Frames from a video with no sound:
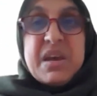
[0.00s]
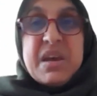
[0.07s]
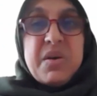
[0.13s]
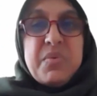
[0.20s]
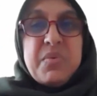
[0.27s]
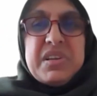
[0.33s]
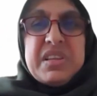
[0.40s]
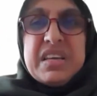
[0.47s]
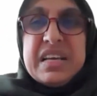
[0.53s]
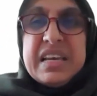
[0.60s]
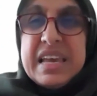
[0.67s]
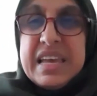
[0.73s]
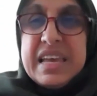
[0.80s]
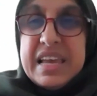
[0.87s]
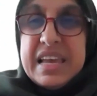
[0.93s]
what are the
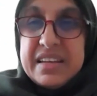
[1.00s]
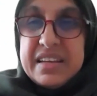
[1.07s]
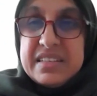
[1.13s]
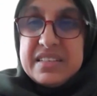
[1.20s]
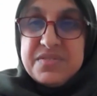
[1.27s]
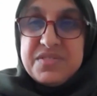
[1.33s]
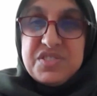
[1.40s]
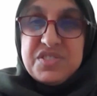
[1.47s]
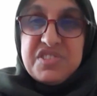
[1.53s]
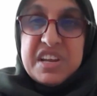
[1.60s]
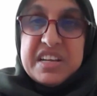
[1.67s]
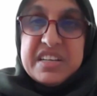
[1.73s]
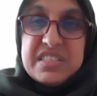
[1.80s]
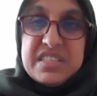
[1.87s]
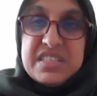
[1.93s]
key active
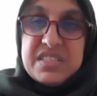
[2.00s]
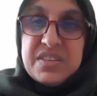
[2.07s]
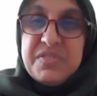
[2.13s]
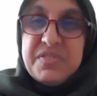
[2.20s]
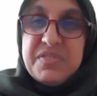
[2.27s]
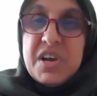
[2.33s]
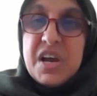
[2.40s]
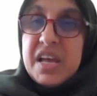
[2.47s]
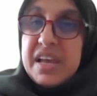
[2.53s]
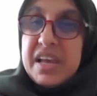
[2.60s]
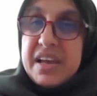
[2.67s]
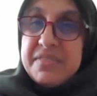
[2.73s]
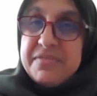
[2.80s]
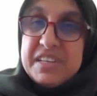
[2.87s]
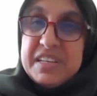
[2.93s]
strategies of Kai
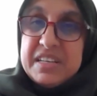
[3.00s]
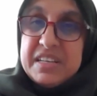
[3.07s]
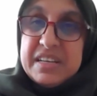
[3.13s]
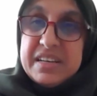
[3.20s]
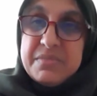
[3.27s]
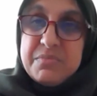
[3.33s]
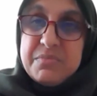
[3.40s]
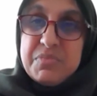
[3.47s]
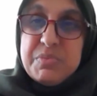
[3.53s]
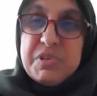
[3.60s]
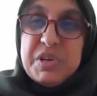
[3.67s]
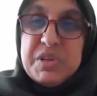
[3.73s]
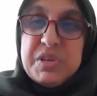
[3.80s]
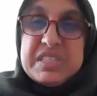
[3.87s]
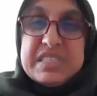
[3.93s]
Awhina in
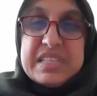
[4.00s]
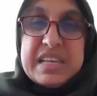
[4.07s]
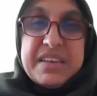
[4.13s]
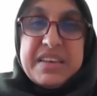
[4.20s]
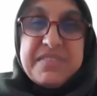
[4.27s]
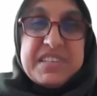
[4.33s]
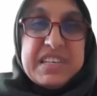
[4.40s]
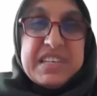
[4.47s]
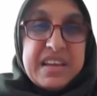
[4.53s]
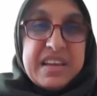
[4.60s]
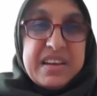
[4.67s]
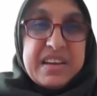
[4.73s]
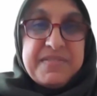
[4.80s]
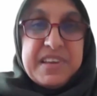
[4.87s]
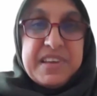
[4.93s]
promoting safety at
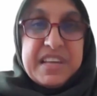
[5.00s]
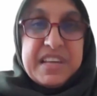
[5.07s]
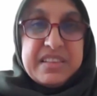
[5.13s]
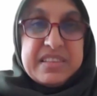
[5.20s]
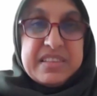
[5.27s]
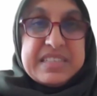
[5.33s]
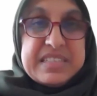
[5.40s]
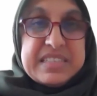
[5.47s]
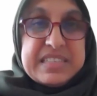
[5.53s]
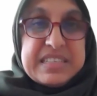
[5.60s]
events?